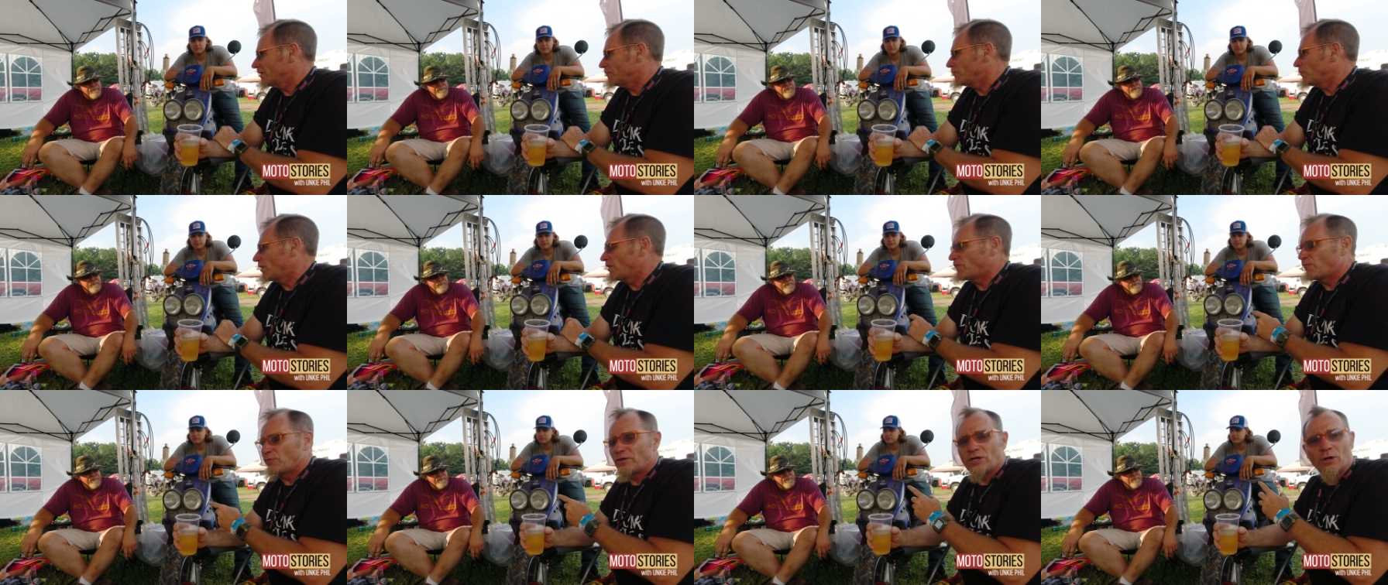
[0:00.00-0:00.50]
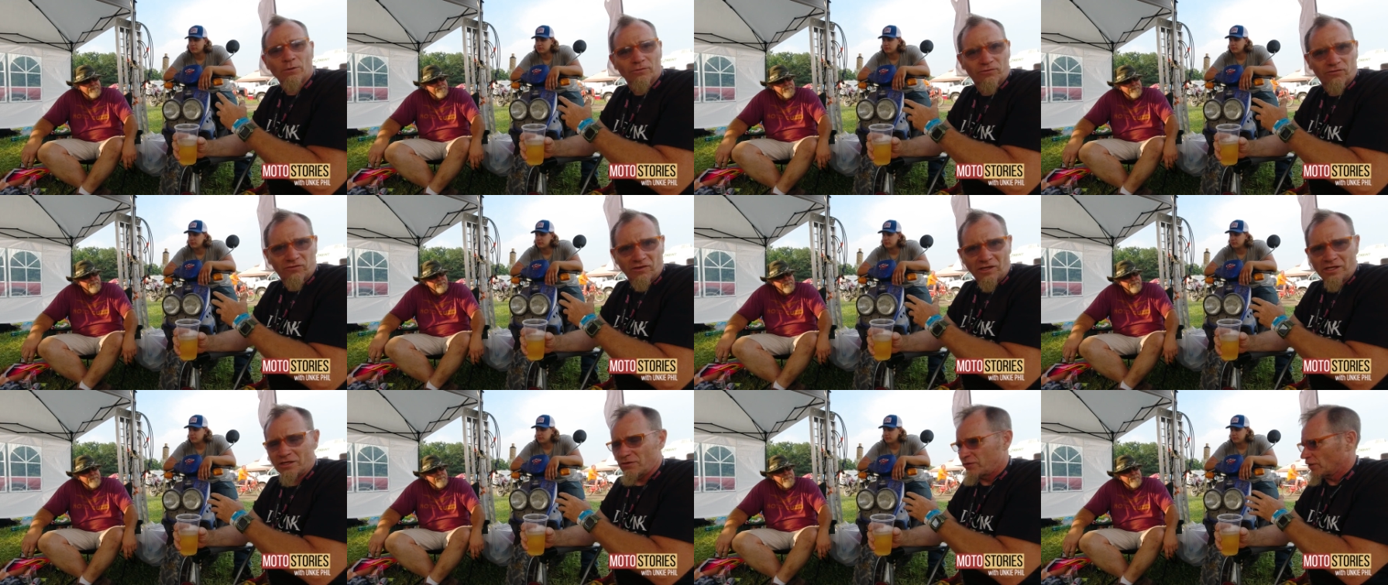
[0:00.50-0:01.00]
And if we don't
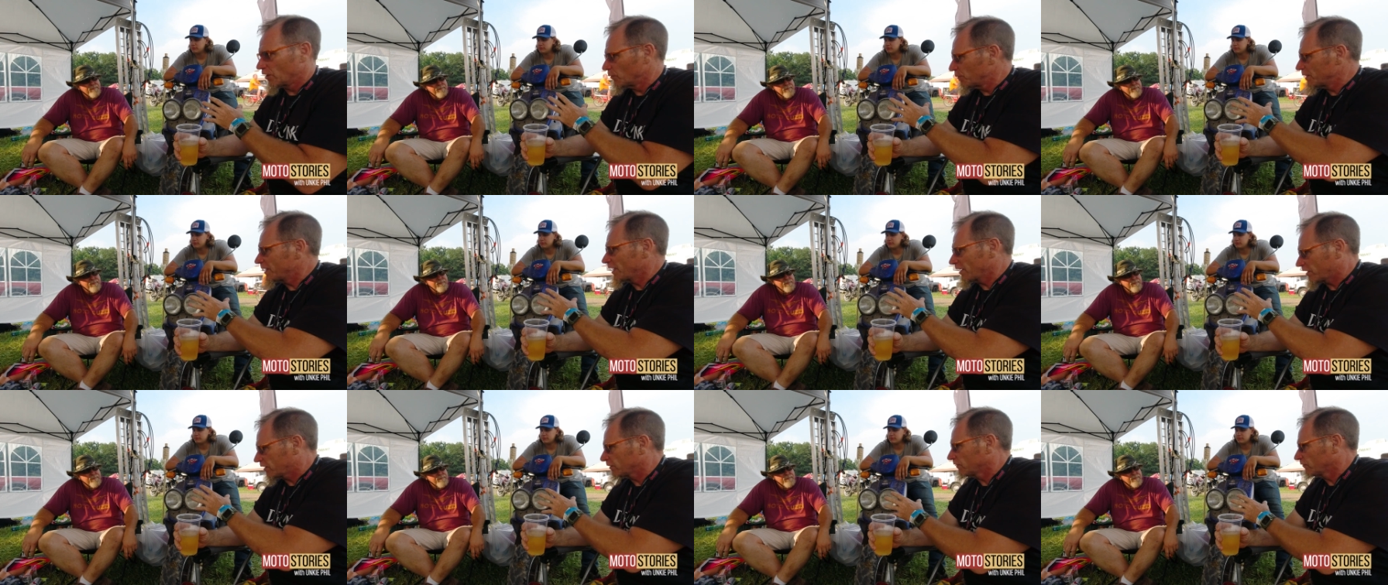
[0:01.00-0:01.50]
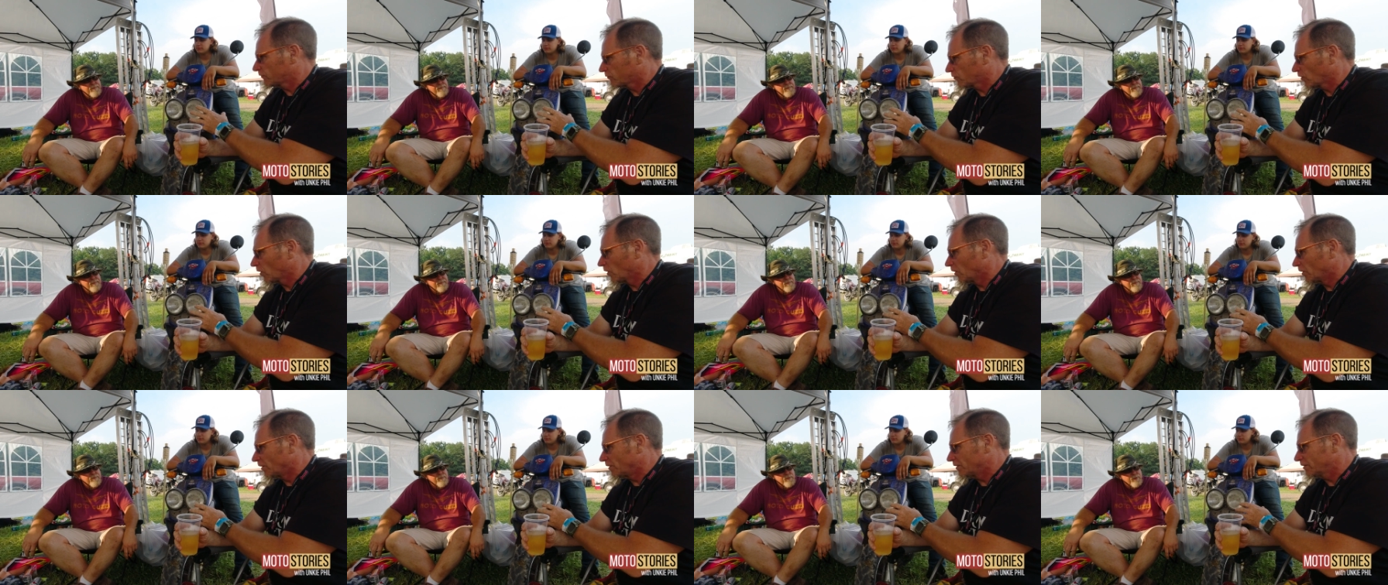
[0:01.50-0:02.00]
see you there, we get
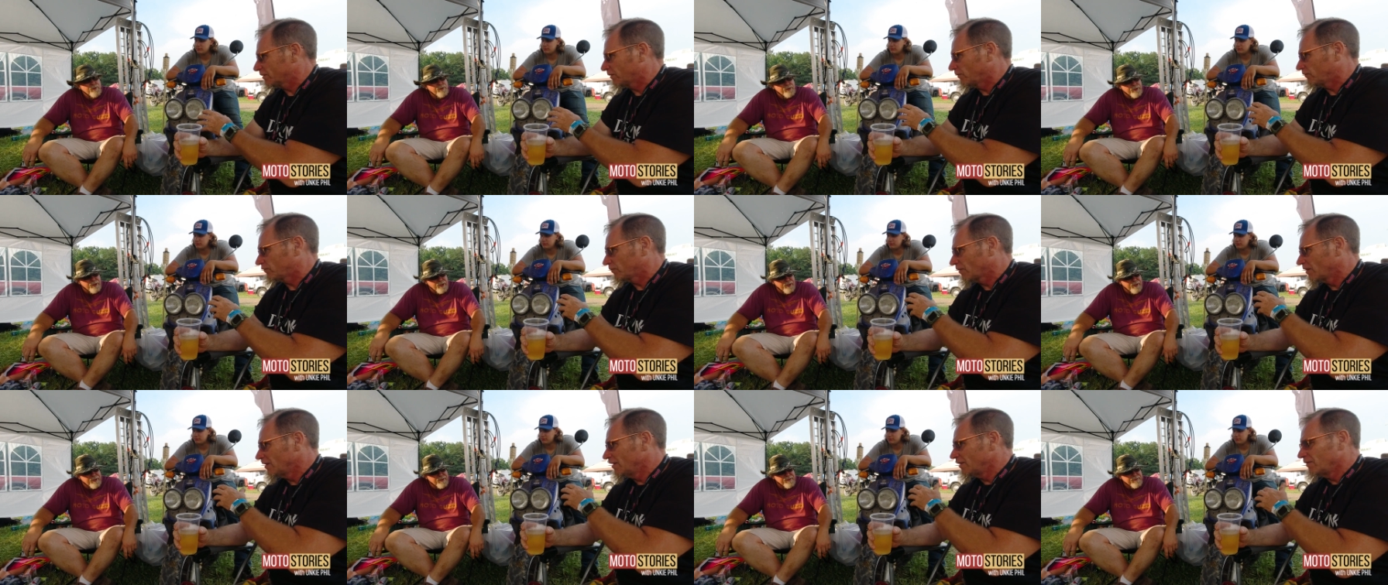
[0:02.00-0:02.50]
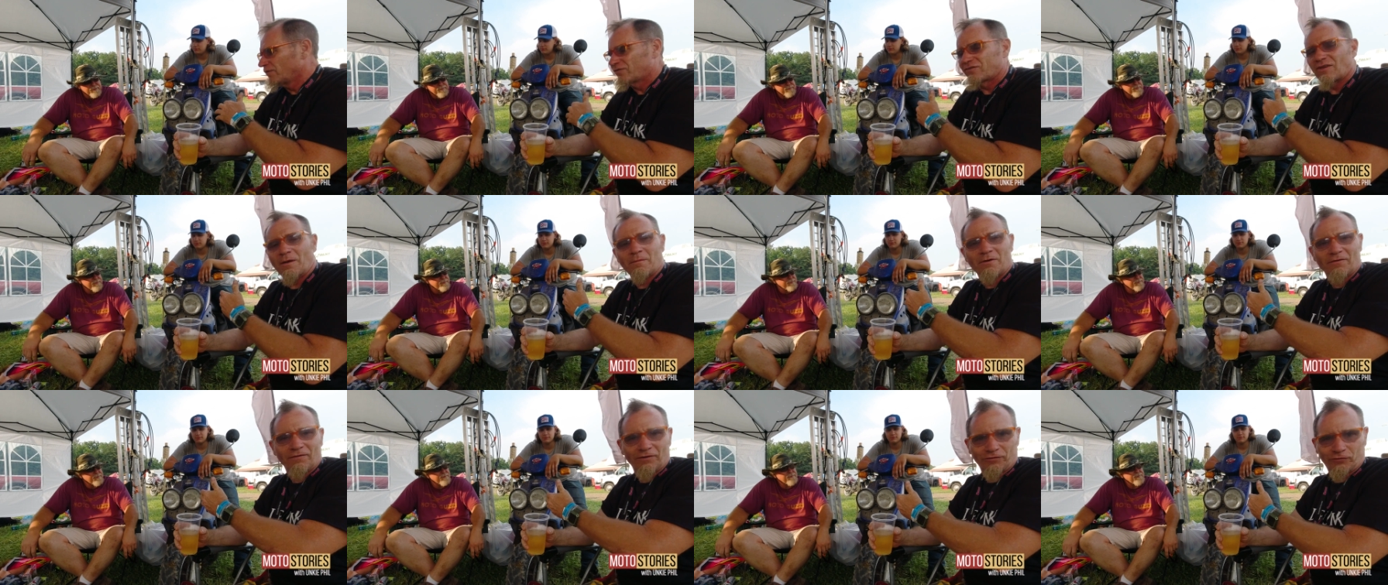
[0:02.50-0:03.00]
concerned, because
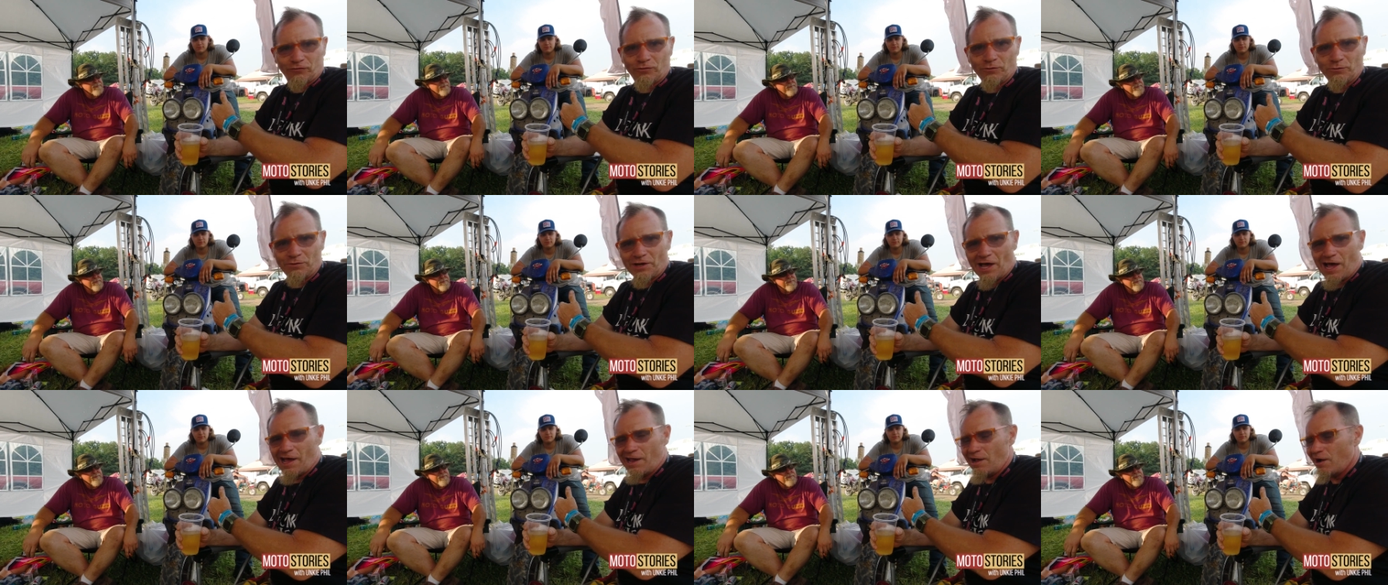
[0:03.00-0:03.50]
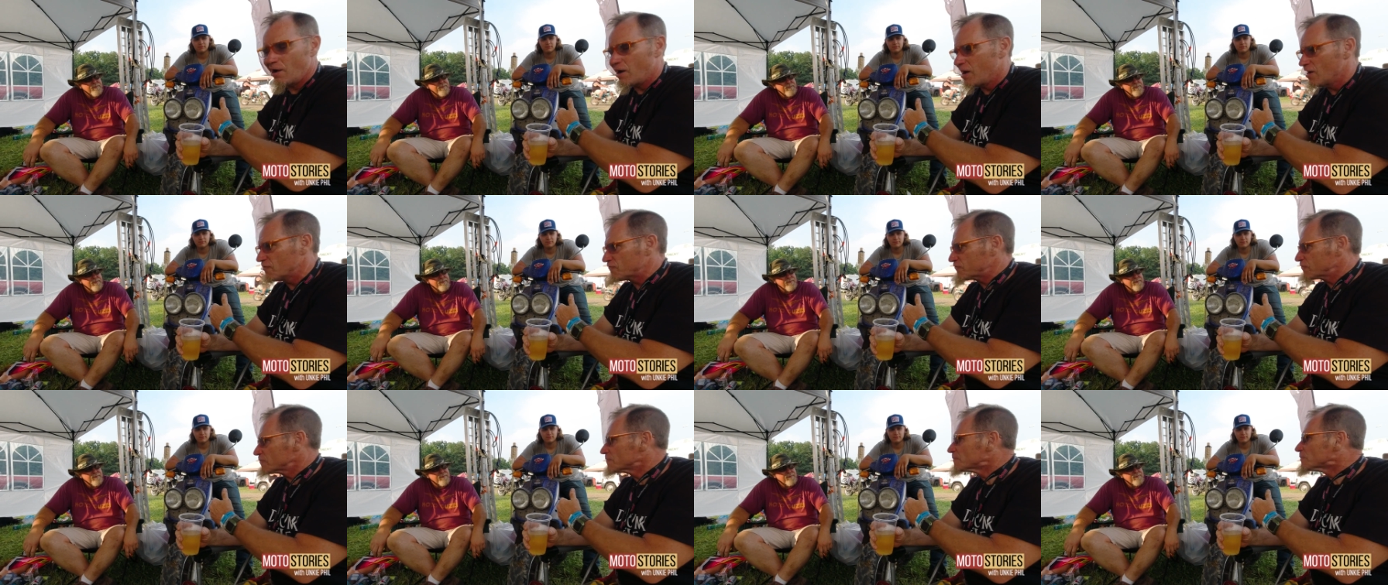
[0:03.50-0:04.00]
some of us do die
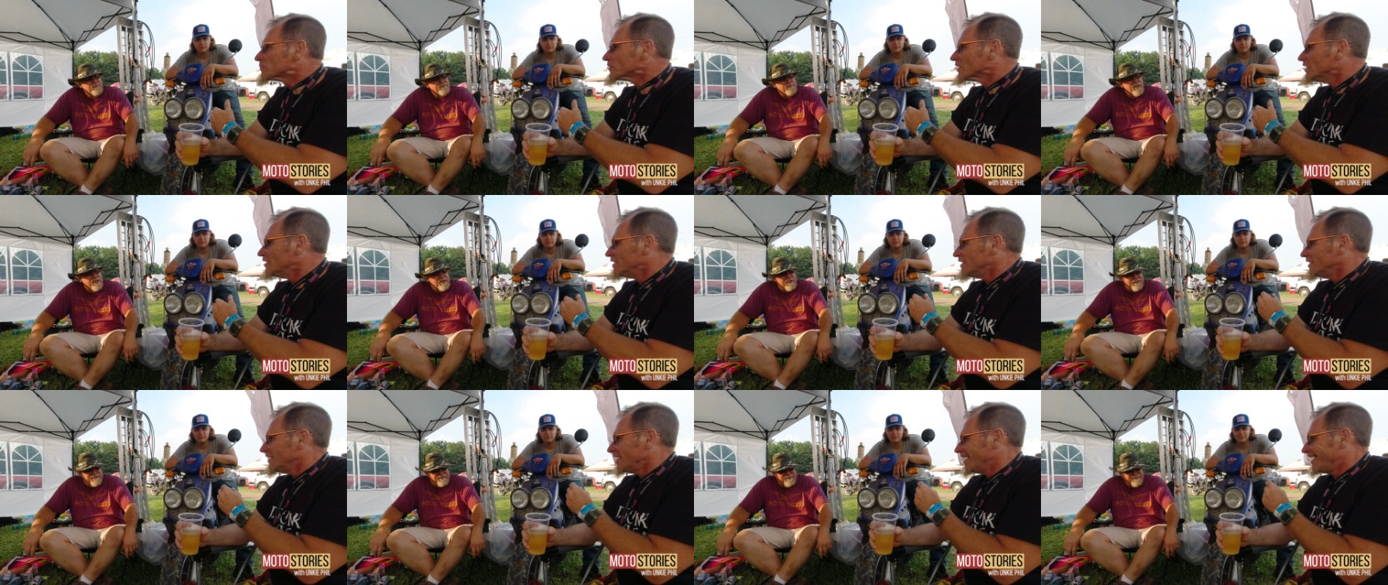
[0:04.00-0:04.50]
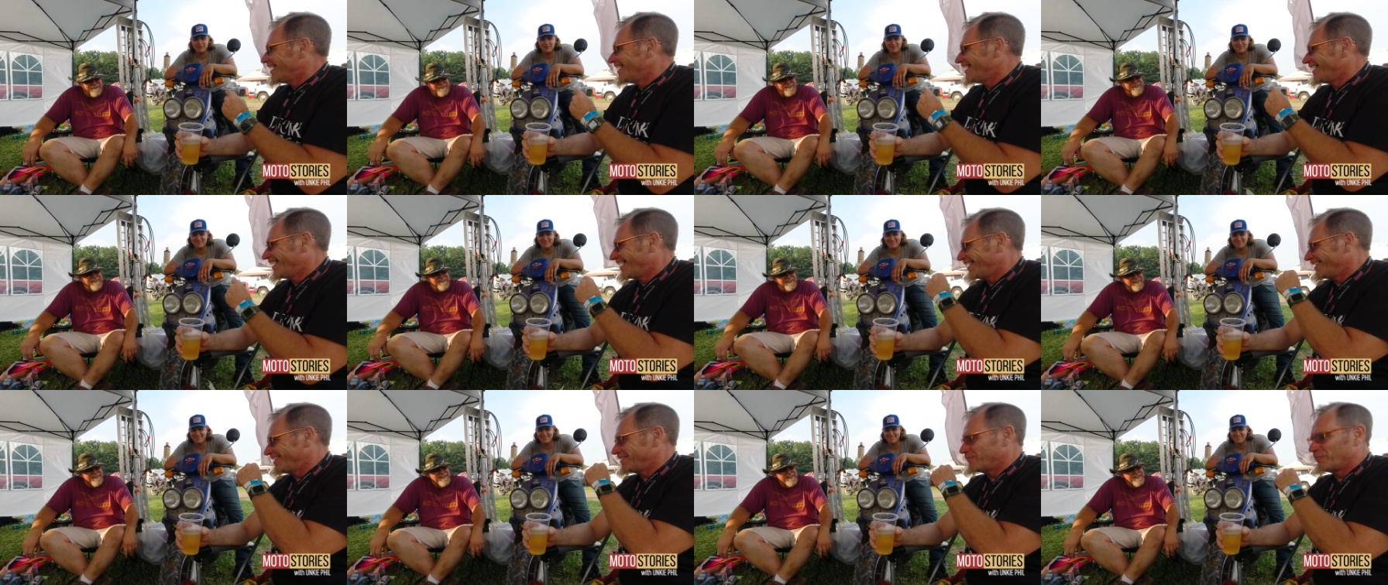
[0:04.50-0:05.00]
off,
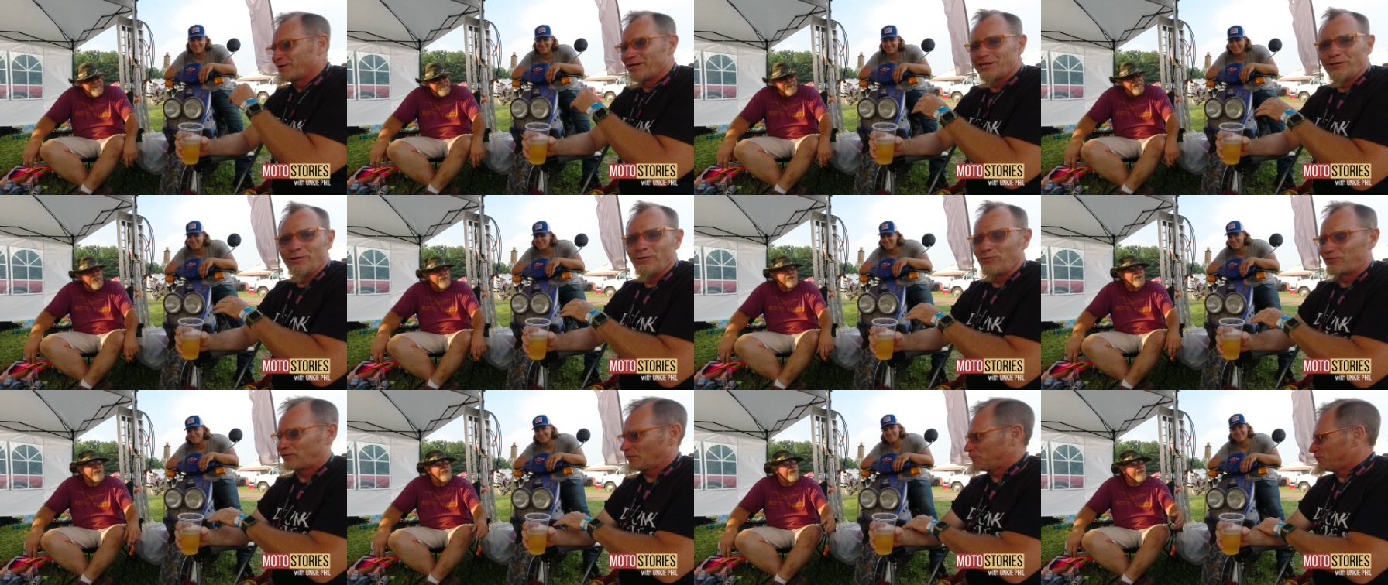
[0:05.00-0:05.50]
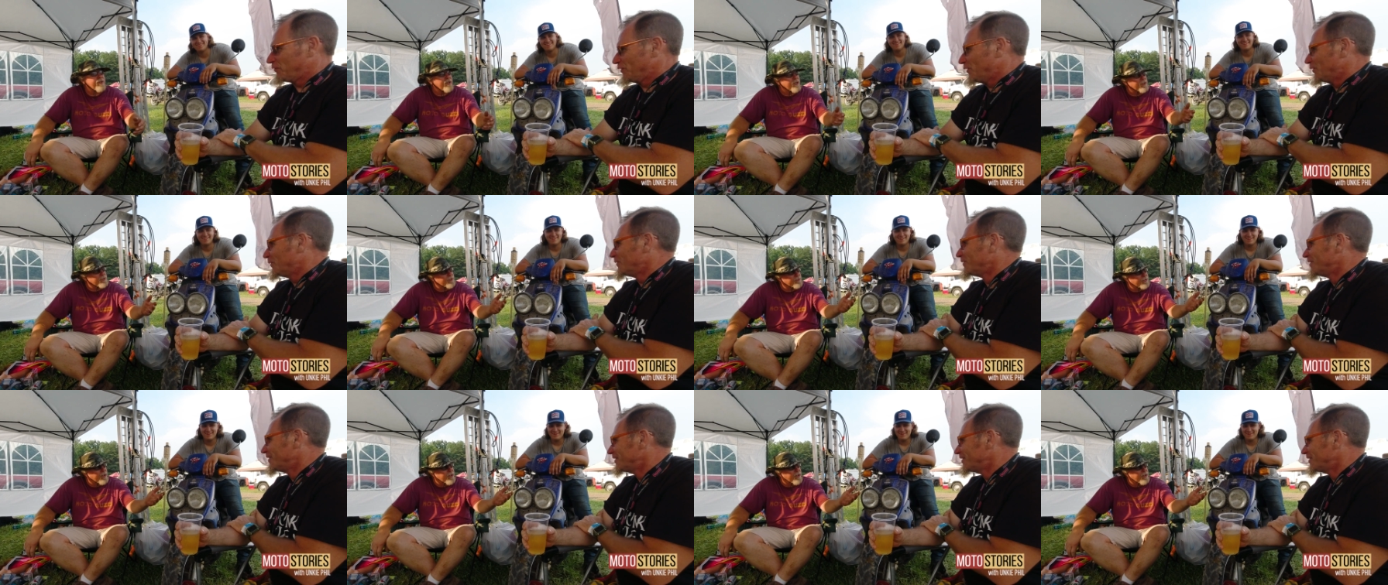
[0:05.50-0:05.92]
and we lose a few.